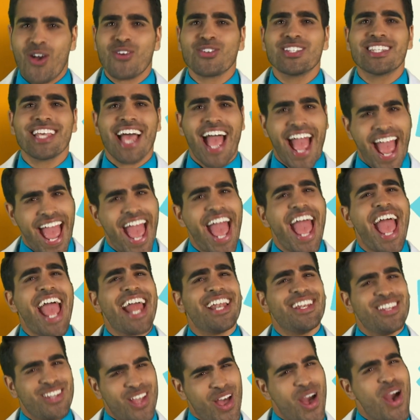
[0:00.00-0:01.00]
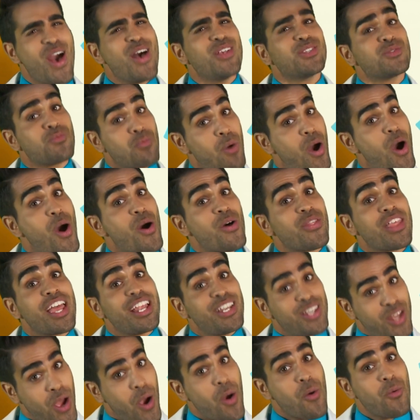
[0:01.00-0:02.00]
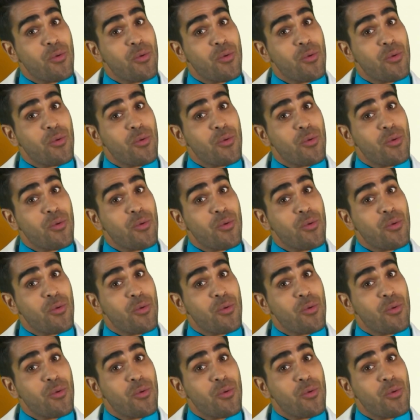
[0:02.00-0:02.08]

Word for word: to endless world they know